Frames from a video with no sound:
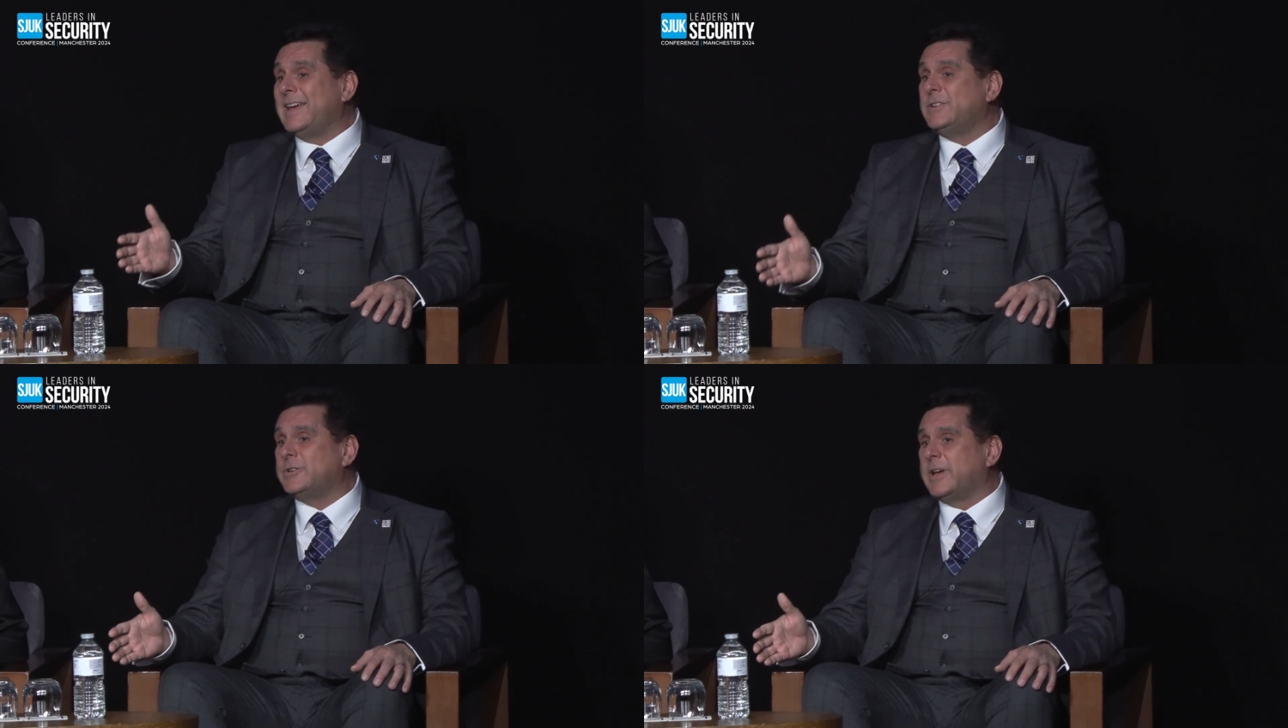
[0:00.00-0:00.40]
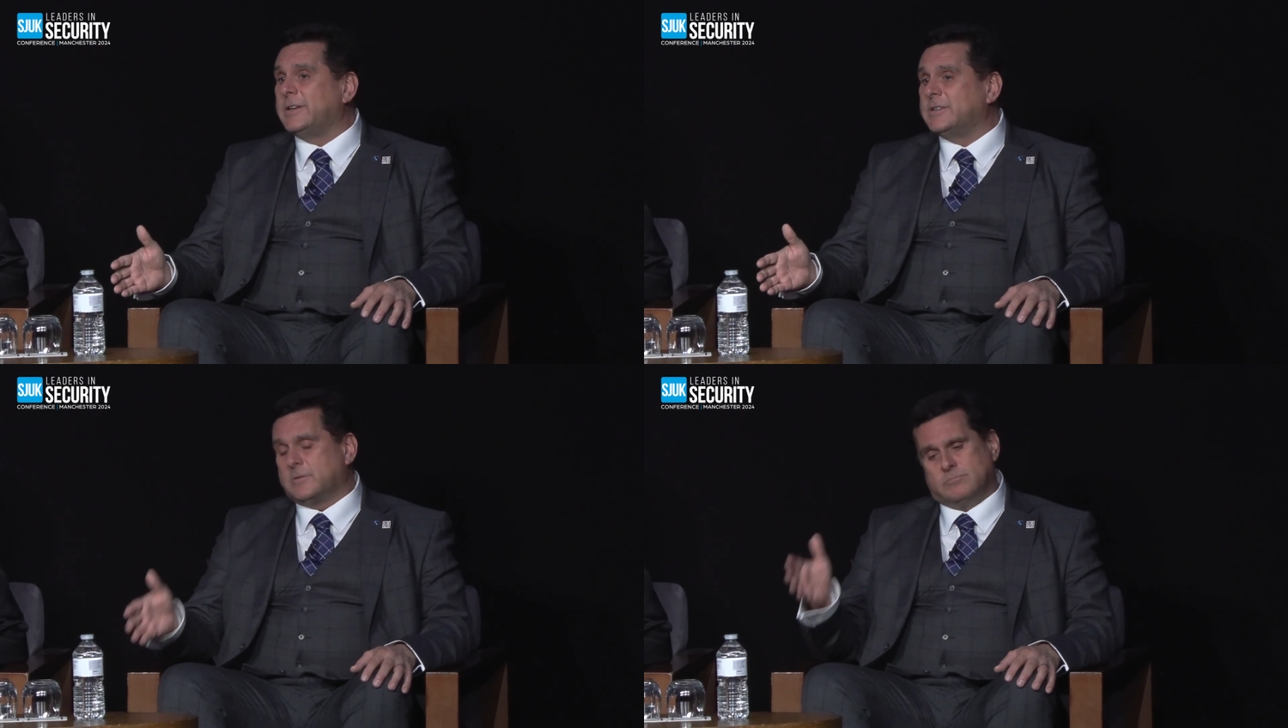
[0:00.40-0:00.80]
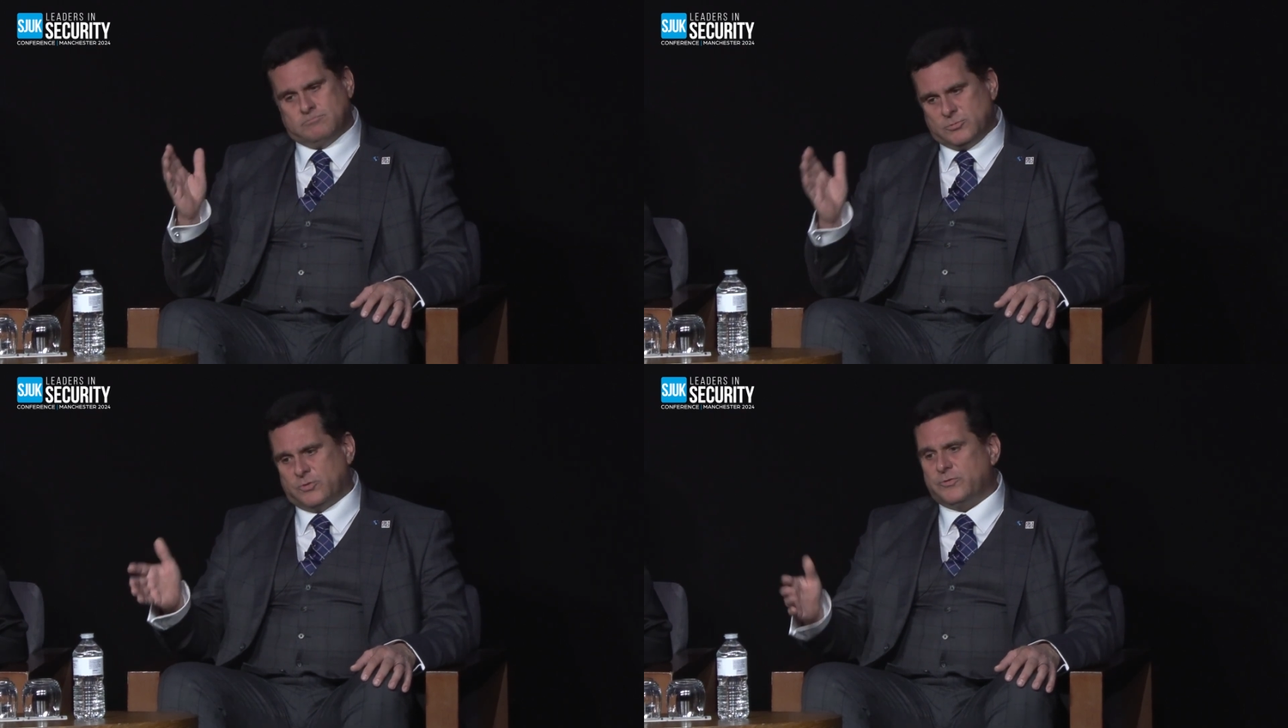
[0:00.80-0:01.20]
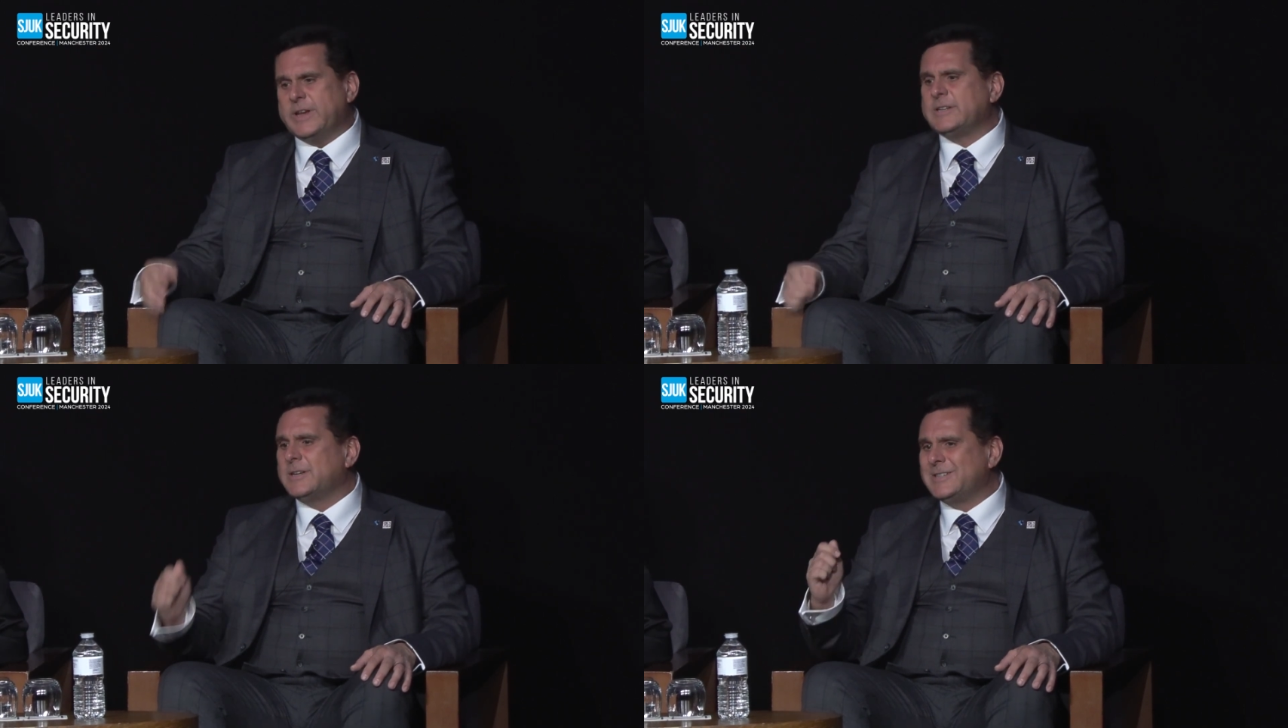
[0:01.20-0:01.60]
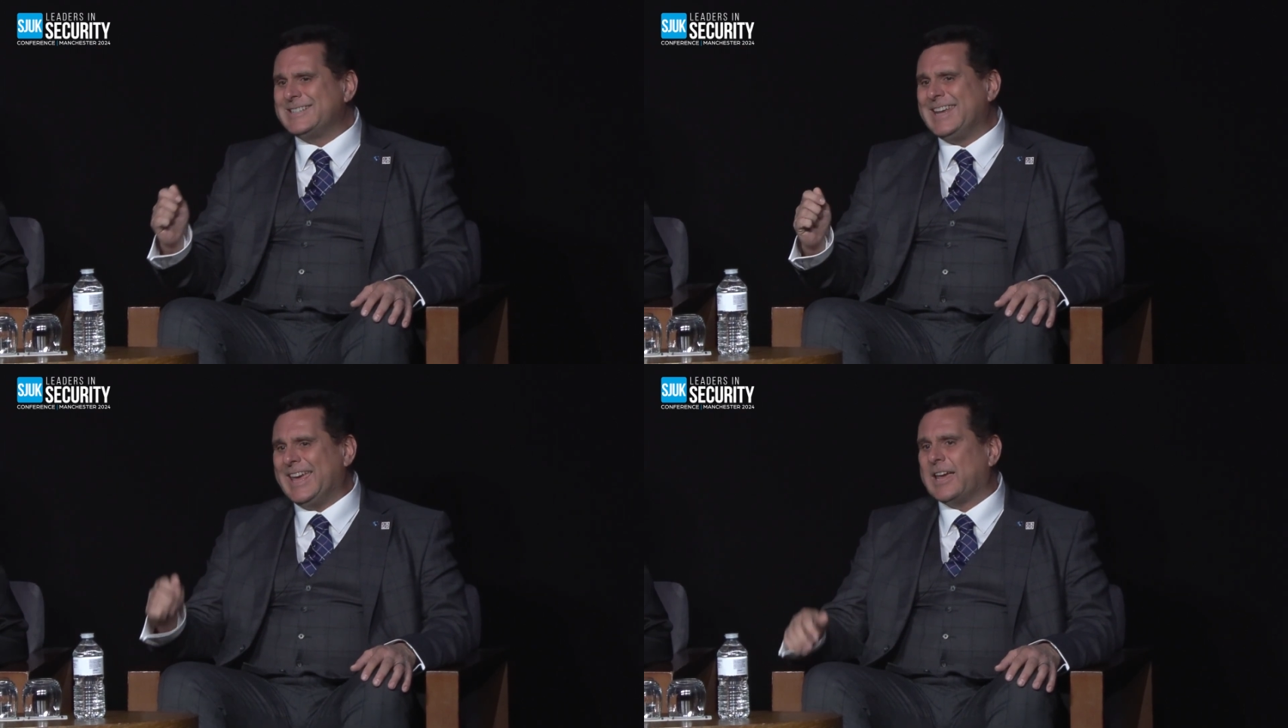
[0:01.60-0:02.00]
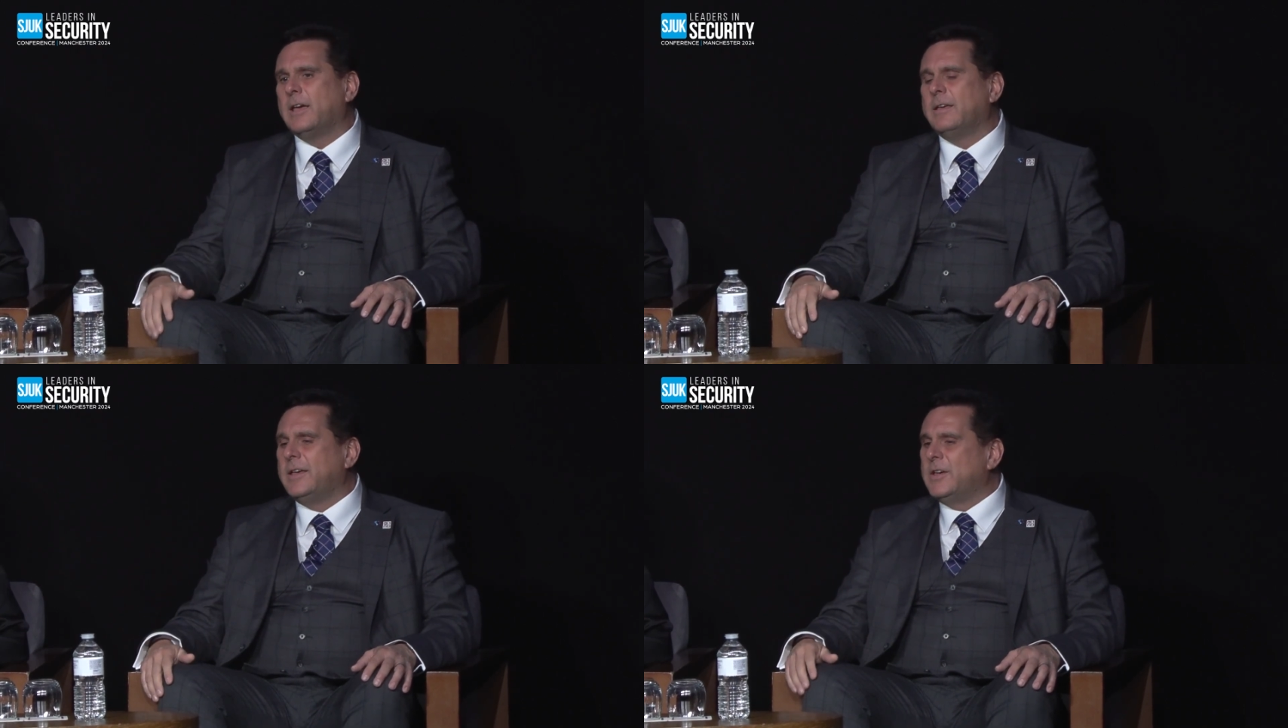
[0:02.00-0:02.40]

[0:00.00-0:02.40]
educated. Great, tick.